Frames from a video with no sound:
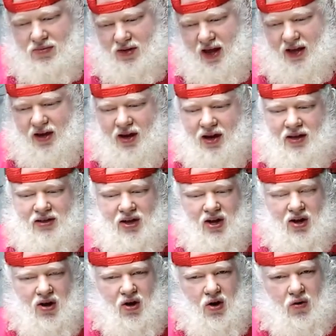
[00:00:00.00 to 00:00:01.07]
Thank you guys.
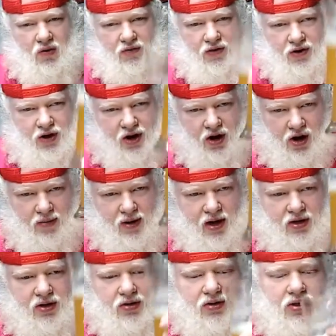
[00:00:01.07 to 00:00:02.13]
Au revoir, I'll be
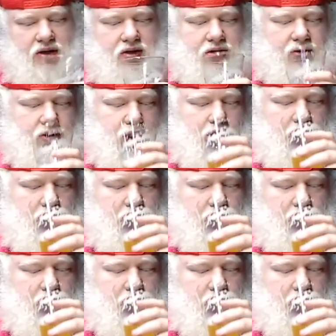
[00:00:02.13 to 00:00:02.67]
on toast. See you soon.